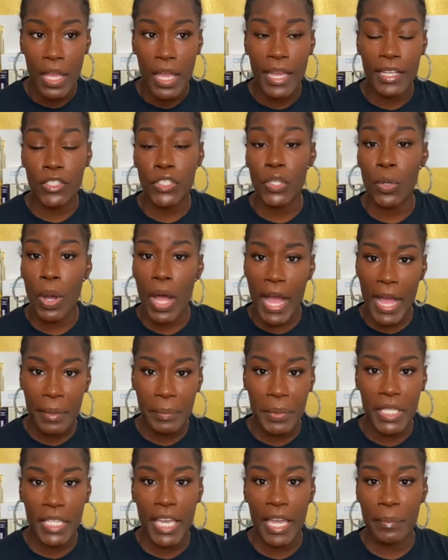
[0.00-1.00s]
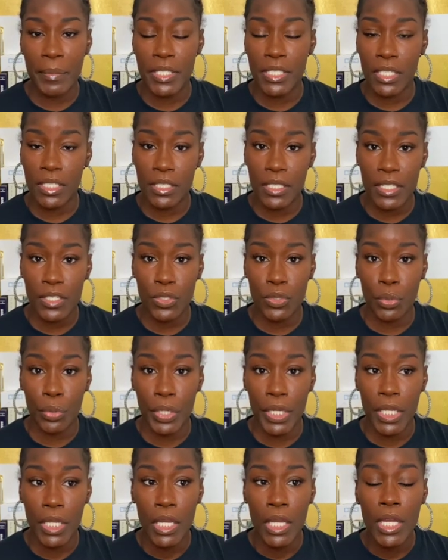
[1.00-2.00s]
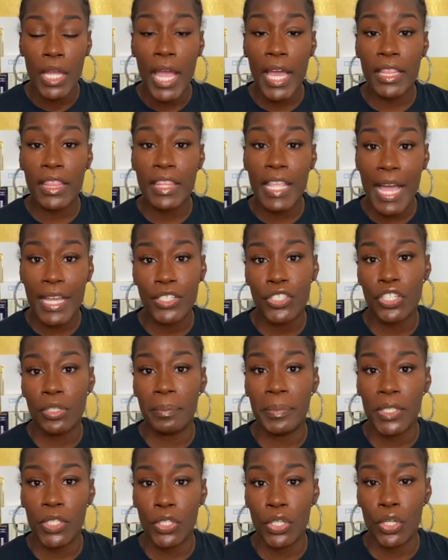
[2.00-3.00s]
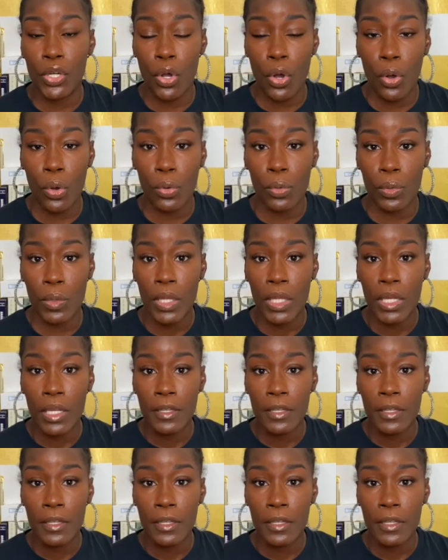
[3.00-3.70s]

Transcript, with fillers: And so I became a success story. And that should be your goal.